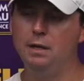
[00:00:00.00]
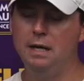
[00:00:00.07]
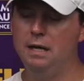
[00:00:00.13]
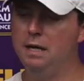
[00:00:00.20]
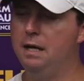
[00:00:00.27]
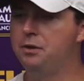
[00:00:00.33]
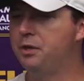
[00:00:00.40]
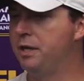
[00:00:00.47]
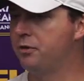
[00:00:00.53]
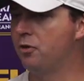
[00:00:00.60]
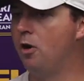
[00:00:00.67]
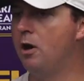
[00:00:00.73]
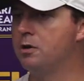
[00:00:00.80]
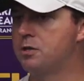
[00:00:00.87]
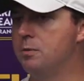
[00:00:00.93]
I think, is
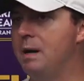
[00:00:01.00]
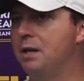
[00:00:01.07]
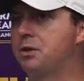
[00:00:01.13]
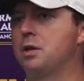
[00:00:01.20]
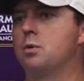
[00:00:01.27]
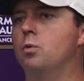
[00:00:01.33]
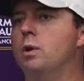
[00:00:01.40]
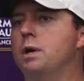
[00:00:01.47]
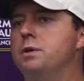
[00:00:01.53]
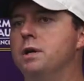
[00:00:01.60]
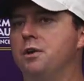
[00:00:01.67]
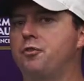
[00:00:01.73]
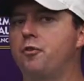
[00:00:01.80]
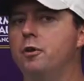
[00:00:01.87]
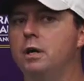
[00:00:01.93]
awesome. I think what it
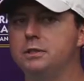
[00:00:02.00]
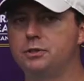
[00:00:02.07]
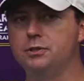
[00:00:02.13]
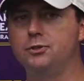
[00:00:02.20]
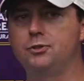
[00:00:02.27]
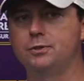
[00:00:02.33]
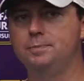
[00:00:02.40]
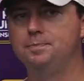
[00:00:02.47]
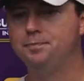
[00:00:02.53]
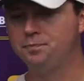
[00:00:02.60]
does for us is,